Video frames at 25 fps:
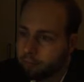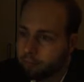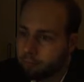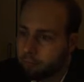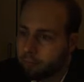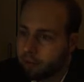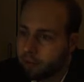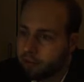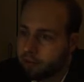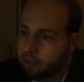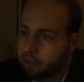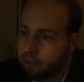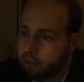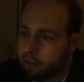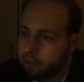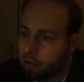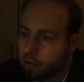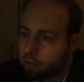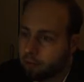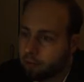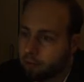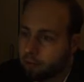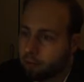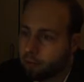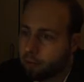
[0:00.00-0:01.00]
writing
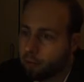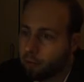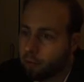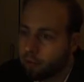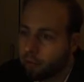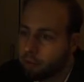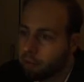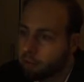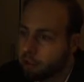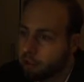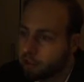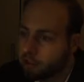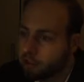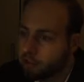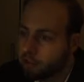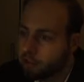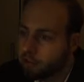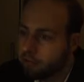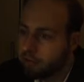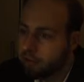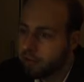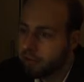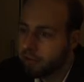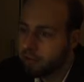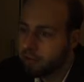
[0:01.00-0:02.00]
long before the Martian
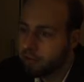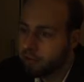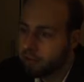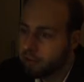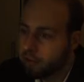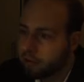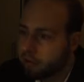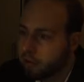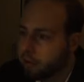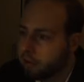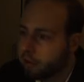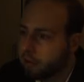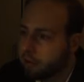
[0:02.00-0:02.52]
invasion,